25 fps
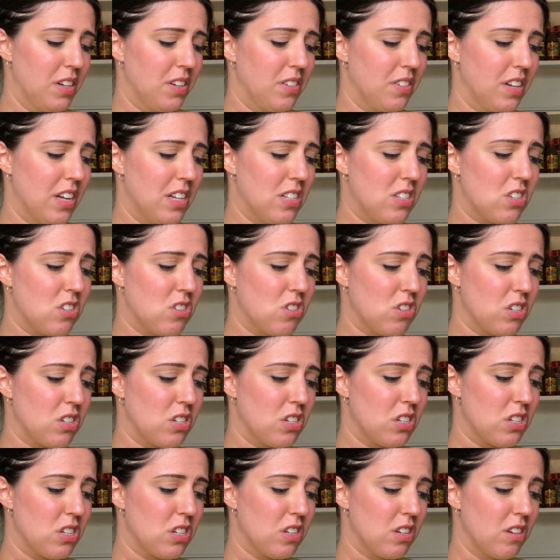
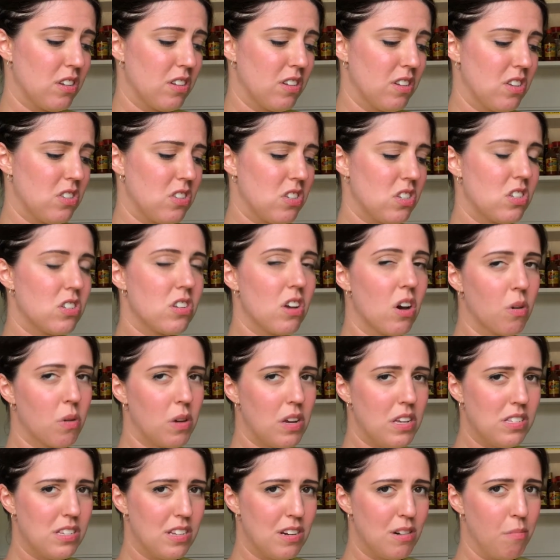It's so
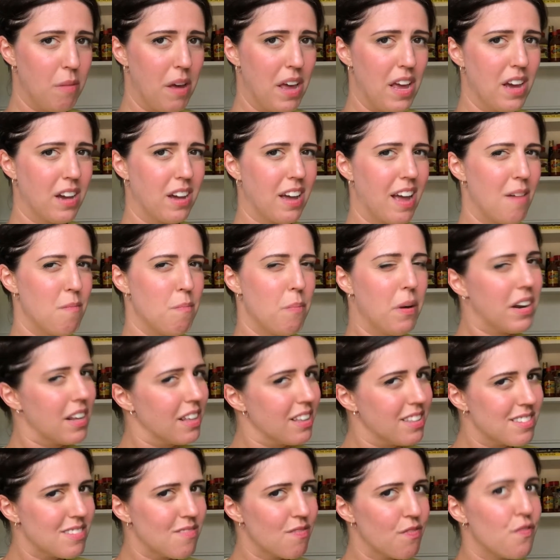easy to make, but it
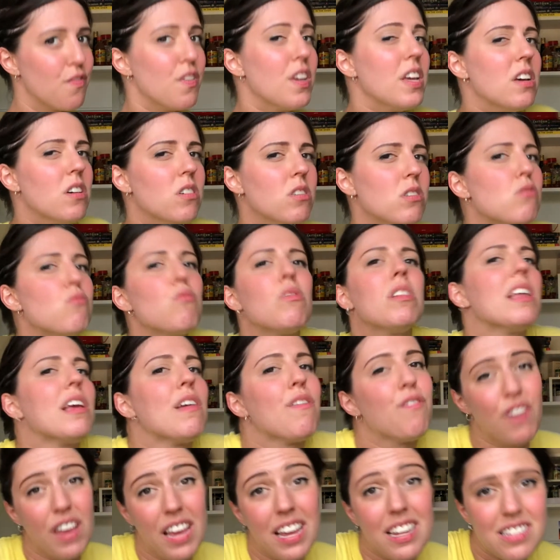feels really
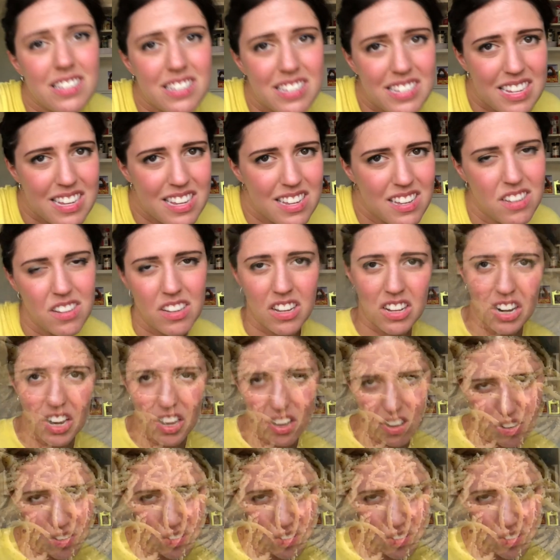fancy, you know?